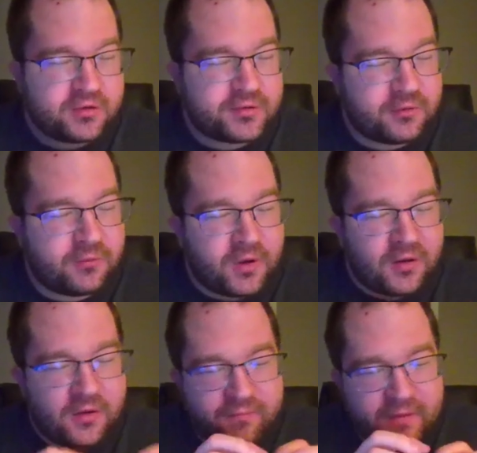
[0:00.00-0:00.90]
So
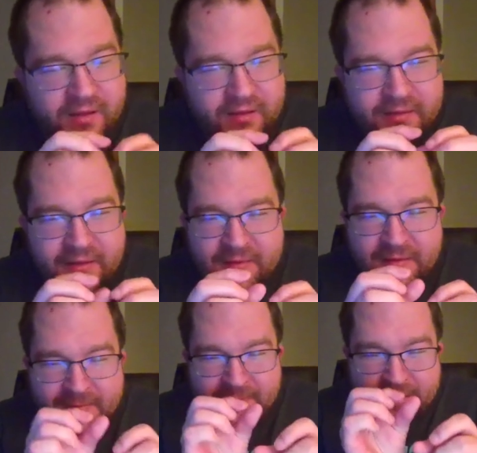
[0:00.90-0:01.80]
if I can't
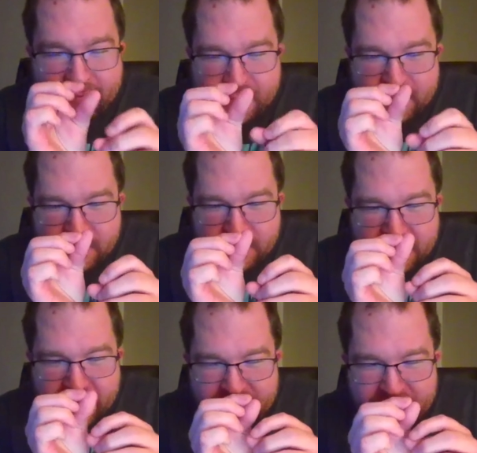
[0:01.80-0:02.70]
get that little
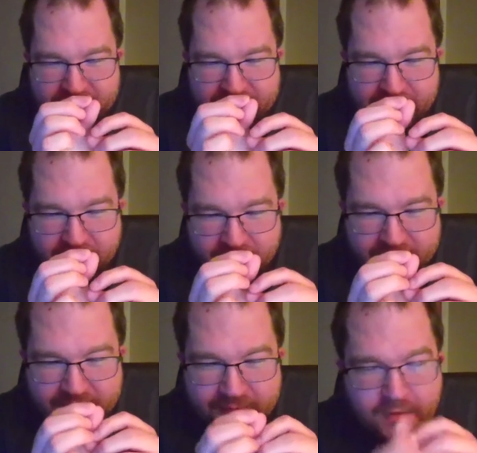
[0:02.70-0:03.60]
tiny detail to
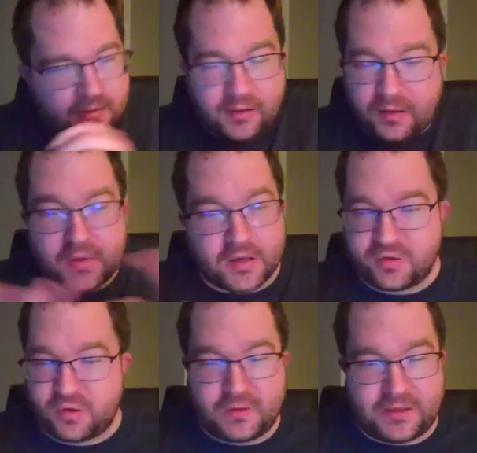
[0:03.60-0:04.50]
see, I'm not
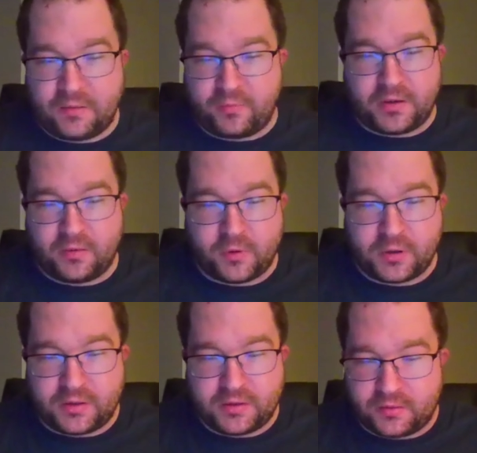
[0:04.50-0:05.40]
showing anybody the
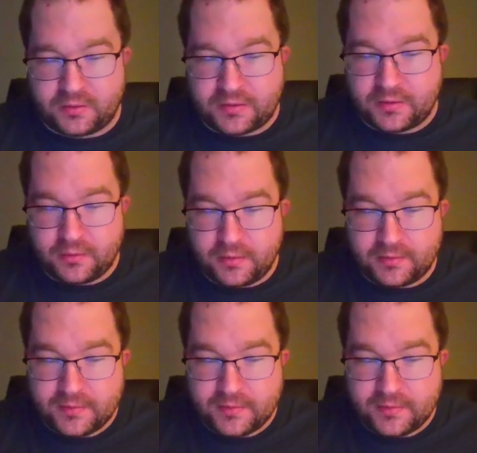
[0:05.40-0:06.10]
work until it's done,